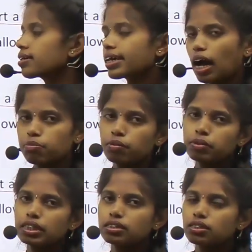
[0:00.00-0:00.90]
the
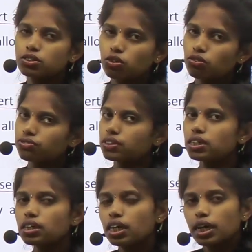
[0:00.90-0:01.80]
capabilities of
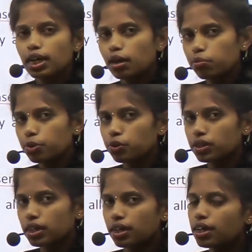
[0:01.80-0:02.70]
the
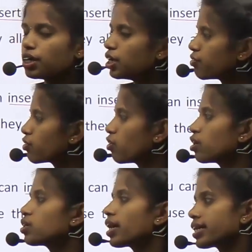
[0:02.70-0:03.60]
computer. If you
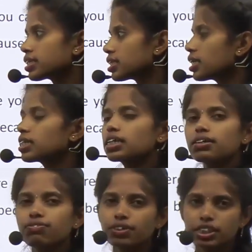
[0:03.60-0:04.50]
want to extend
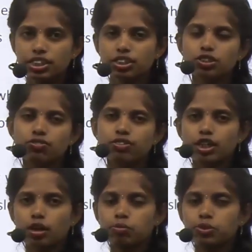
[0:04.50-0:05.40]
the features of
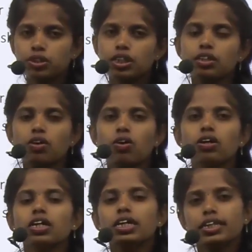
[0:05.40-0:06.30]
the computer
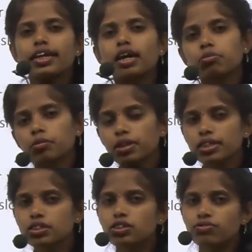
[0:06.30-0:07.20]
or the
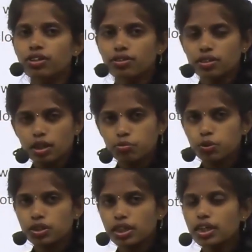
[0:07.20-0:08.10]
capabilities of the
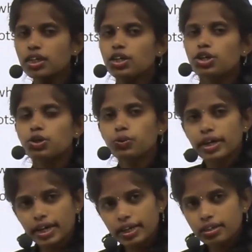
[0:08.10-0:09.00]
computer, you
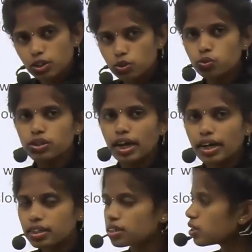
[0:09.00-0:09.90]
can do that